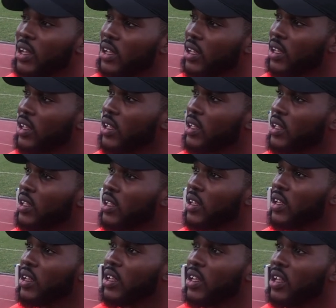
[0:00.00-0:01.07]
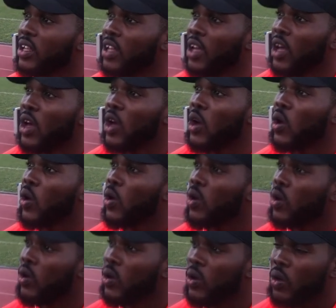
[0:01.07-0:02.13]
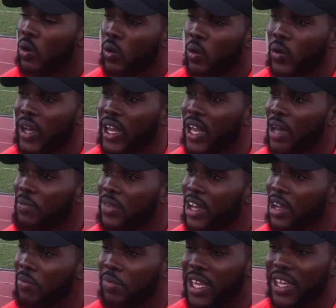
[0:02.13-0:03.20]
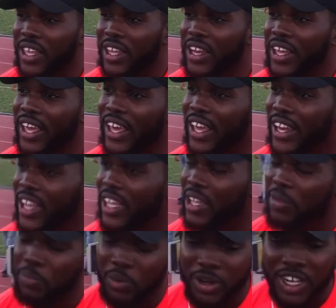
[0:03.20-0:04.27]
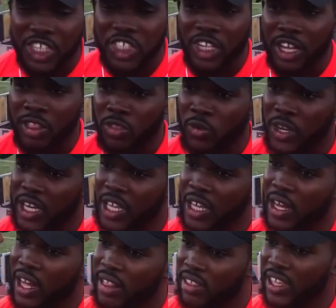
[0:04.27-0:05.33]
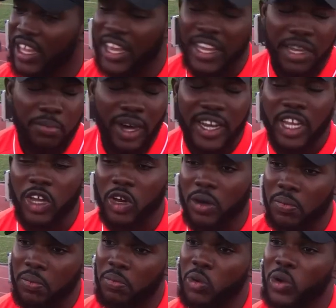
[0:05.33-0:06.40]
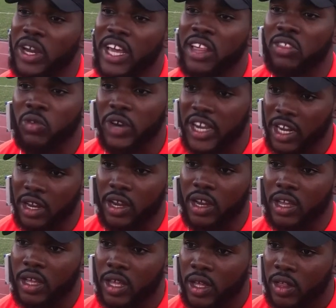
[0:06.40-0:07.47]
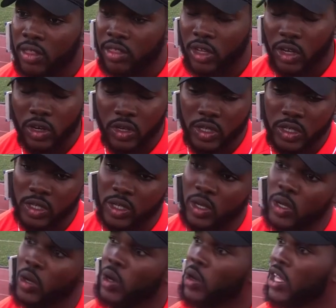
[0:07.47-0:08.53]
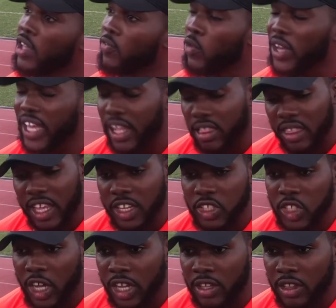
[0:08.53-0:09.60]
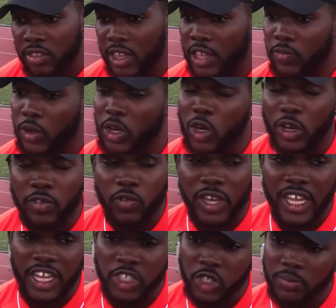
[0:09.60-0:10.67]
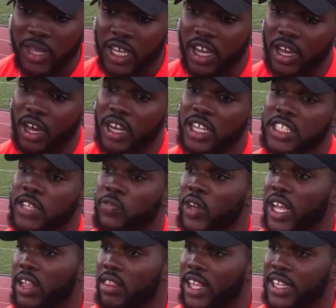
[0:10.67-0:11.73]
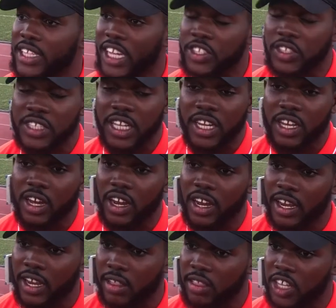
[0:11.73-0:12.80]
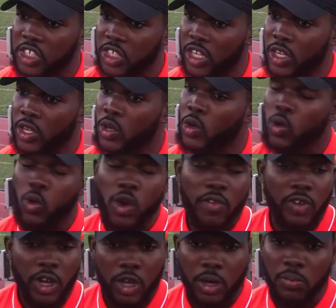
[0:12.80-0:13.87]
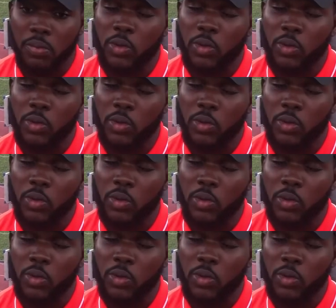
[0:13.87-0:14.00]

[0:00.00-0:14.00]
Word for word: starts off already last on the weekend? Well, I'm not making any predictions really. I say anybody come, Mona is ready. So if we get St. George's, if no, if we get Jamaica College, if we get St. Andrew Technical and the next section, whoever come,